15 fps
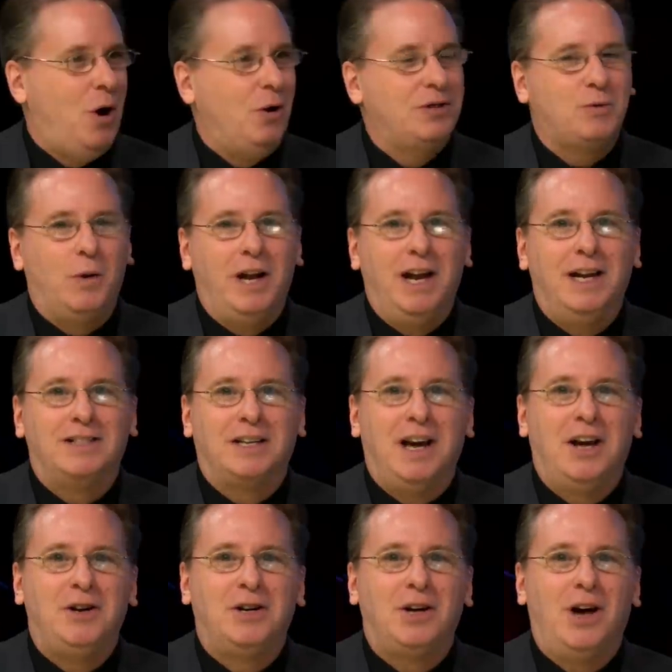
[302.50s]
Holtz went in as an
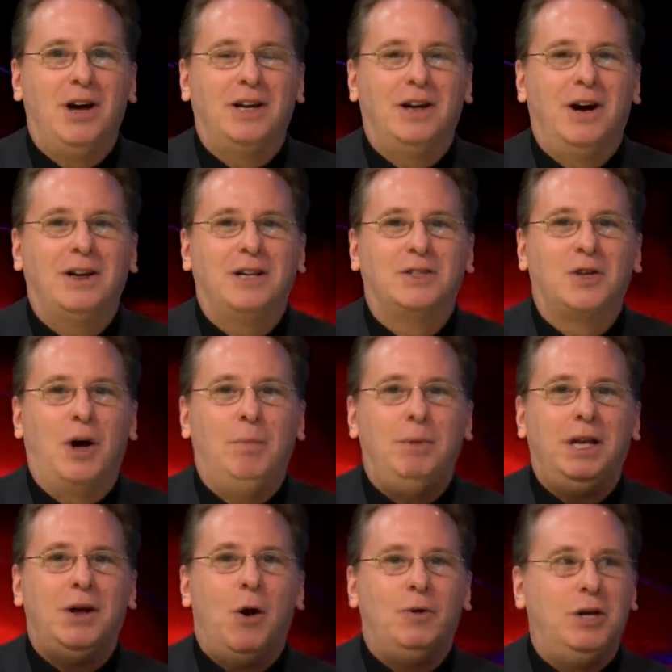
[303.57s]
underdog and Arkansas
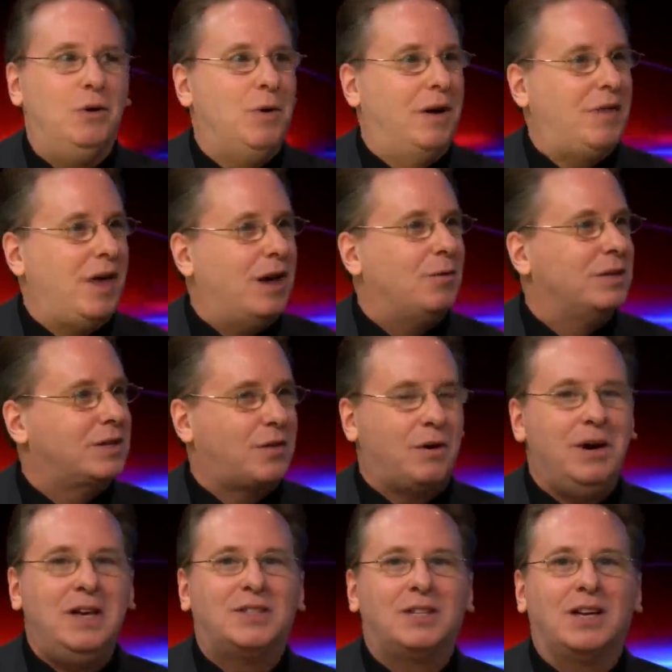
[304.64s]
beat OU. I think it was
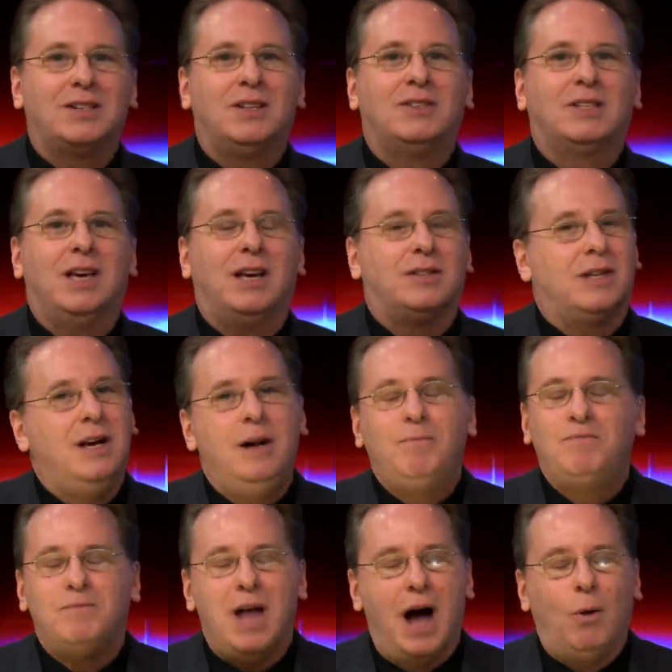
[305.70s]
36-6.
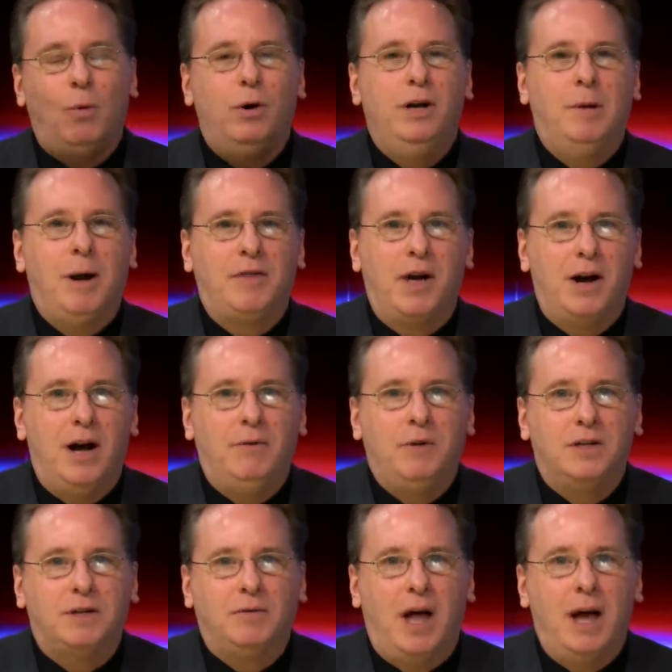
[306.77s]
Not worried about that
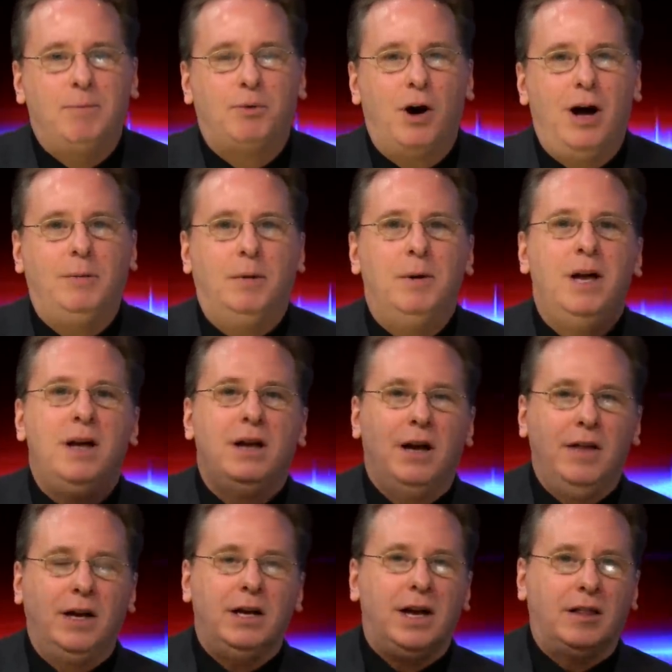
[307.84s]
offensive line problem. I
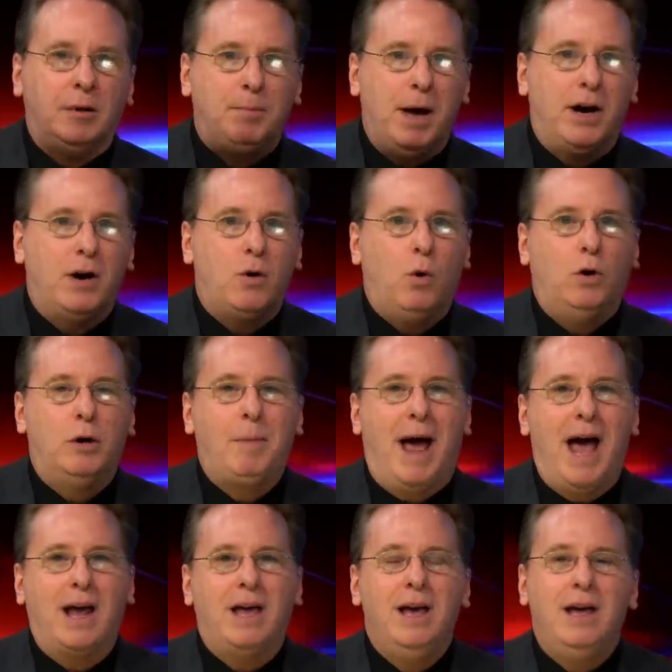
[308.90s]
think you get the better
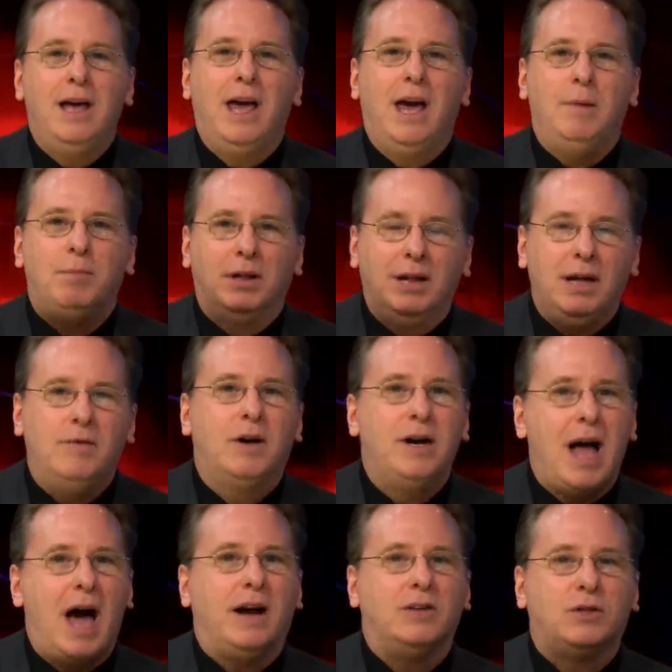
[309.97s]
quarterback, and believe it or
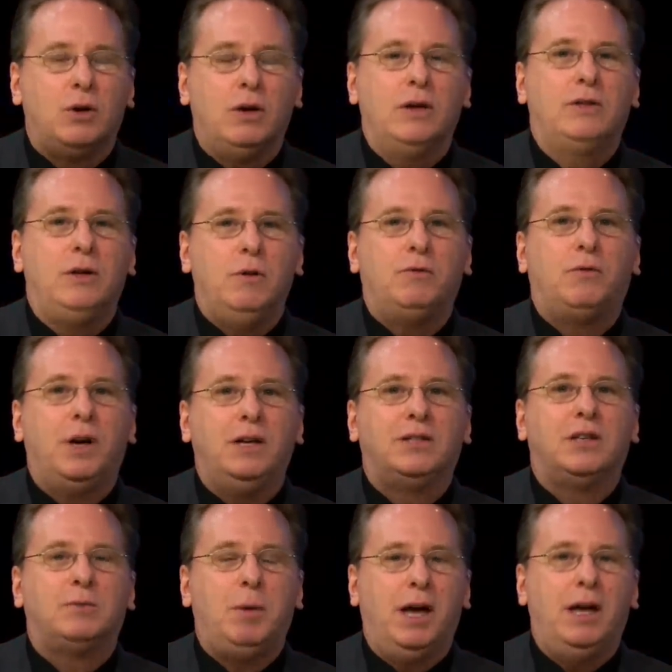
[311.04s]
not, as good as Hugh Freeze
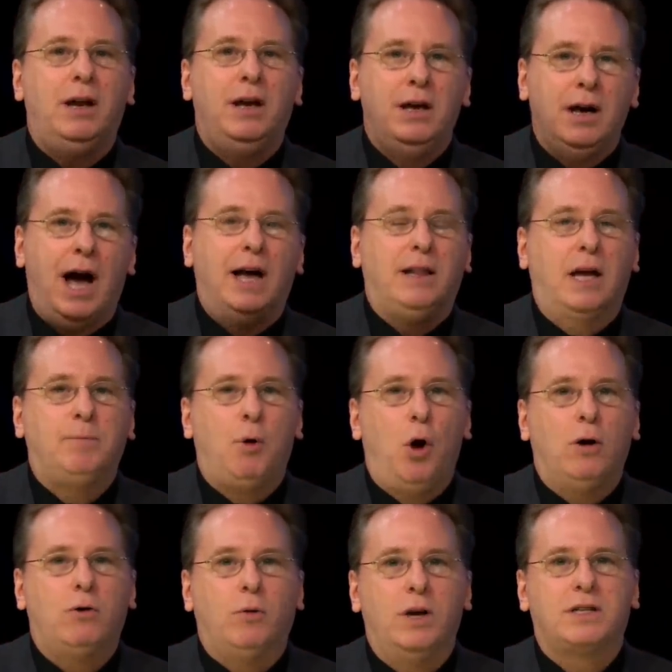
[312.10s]
has been, I like
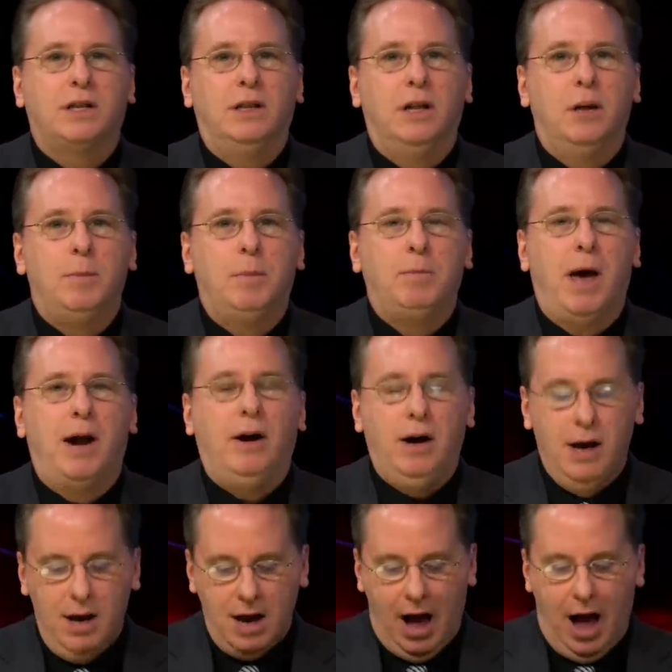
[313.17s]
Paul Chryst a little bit better.
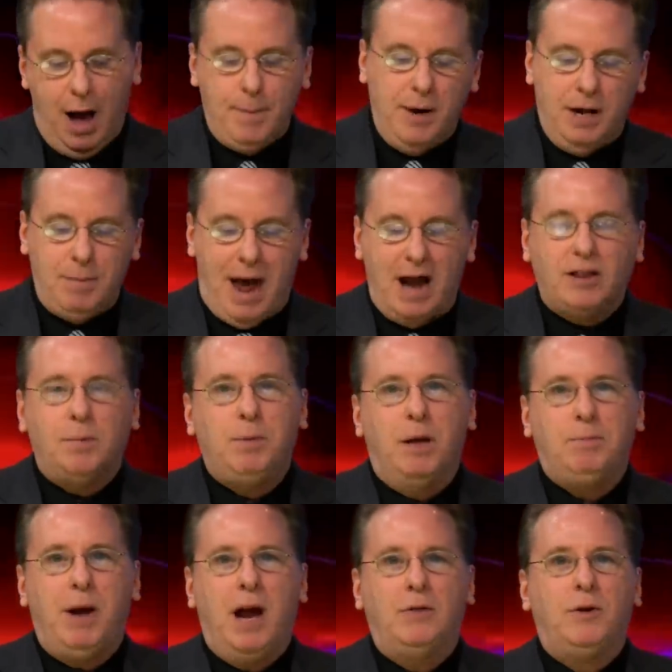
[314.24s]
I'm going to back the
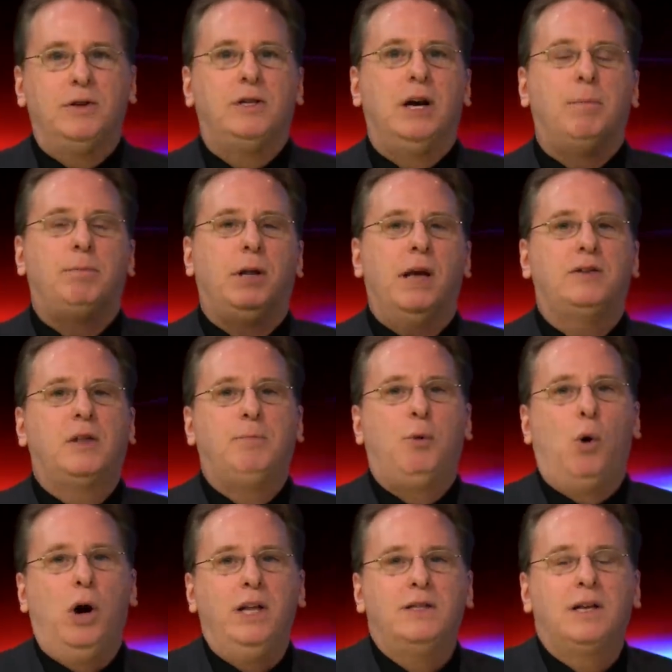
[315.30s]
Pitt Panthers here, plus the
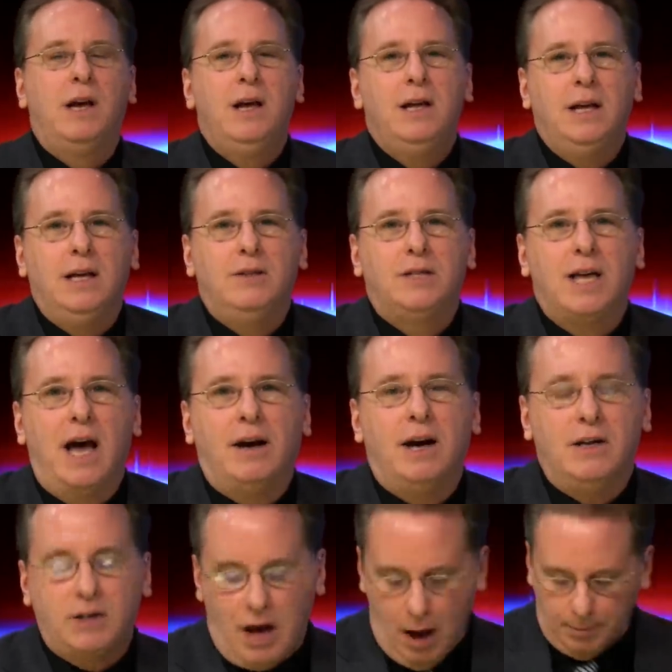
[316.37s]
points in
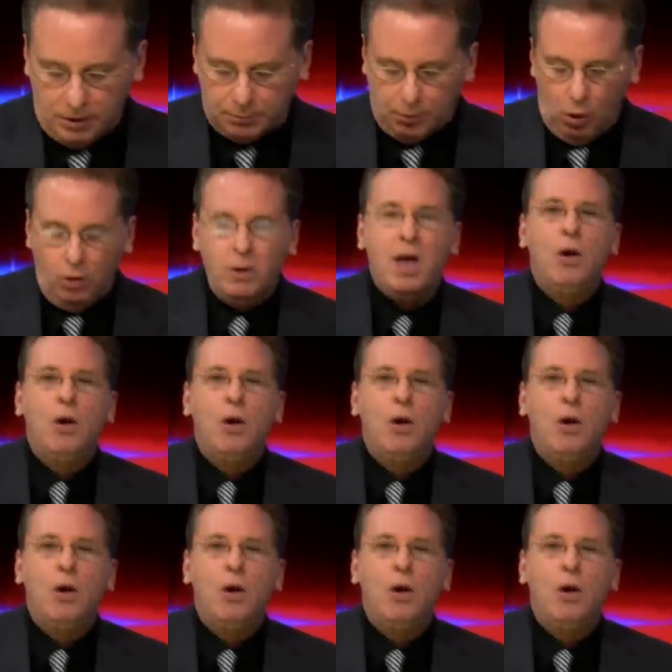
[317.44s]
Saturday's Compass Bowl.